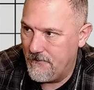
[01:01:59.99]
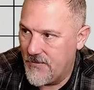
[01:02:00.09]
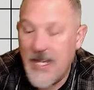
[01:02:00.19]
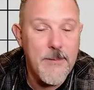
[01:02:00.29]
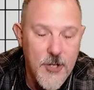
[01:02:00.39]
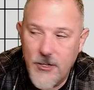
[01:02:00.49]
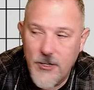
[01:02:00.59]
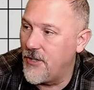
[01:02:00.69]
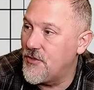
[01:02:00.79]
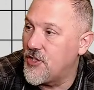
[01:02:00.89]
Time current
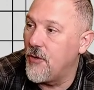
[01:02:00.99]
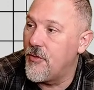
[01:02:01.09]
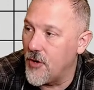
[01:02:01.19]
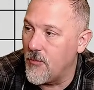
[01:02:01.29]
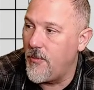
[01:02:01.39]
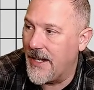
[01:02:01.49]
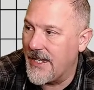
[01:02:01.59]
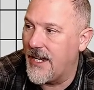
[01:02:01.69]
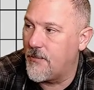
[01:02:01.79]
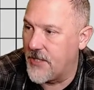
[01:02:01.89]
curves show thermal
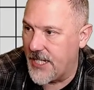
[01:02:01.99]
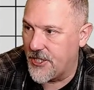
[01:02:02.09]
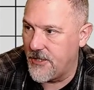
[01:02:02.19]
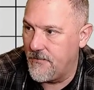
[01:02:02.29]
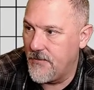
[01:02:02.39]
magnetic protection.